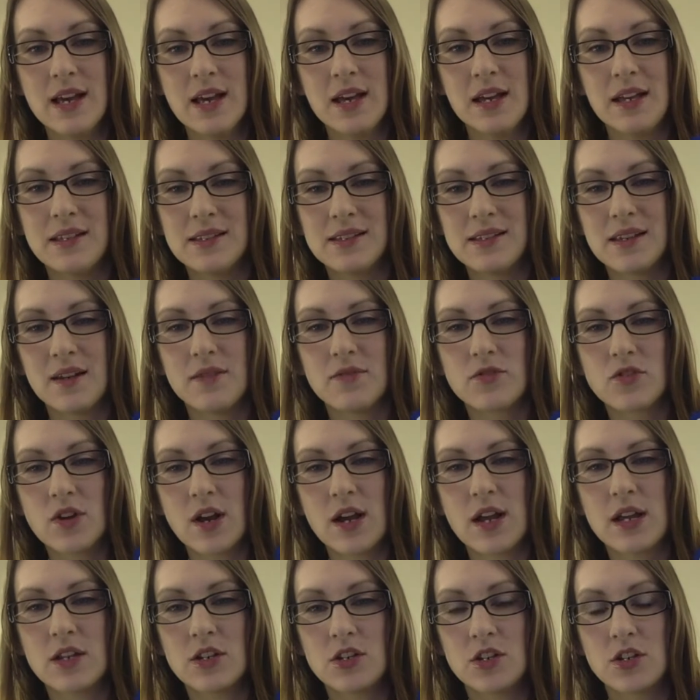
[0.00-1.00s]
instead of
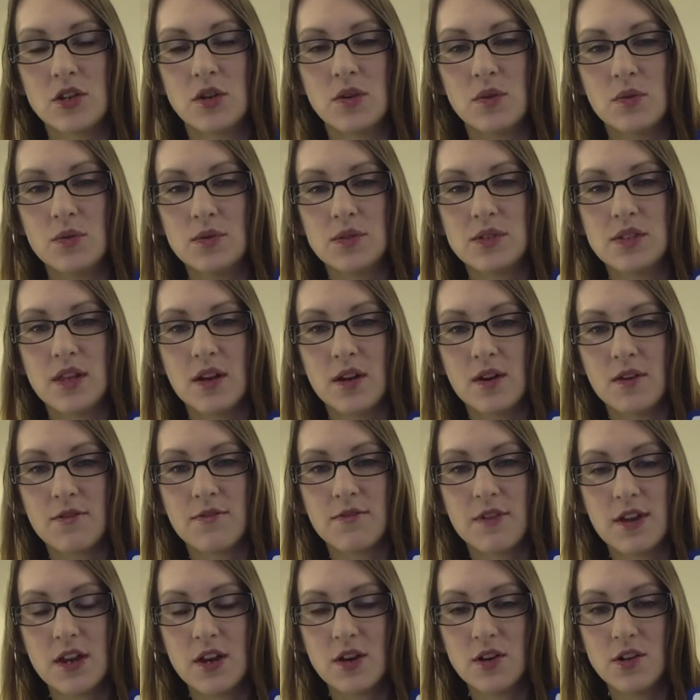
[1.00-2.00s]
trying to use their
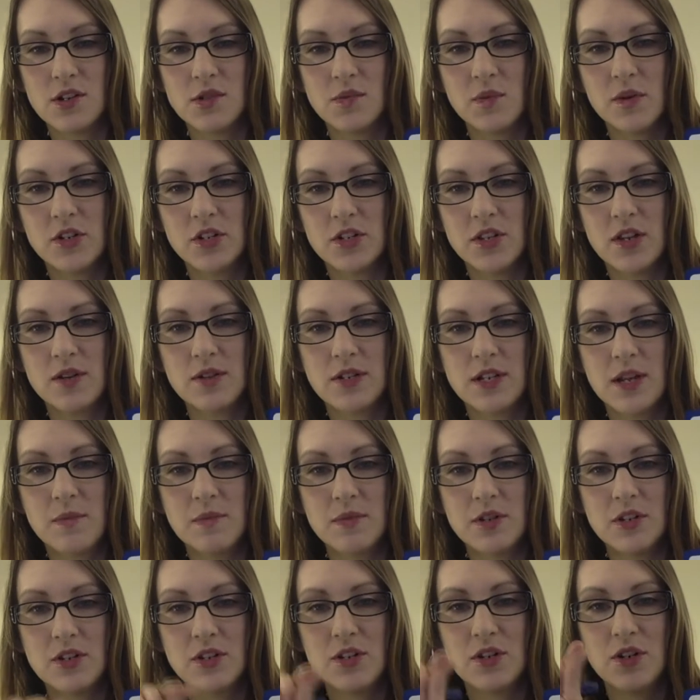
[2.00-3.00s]
fingers, which they're
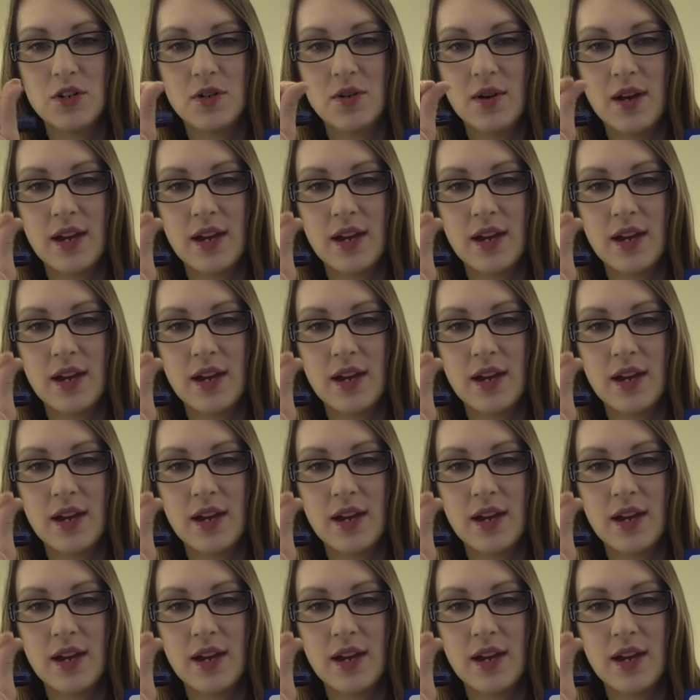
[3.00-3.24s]
tempted to,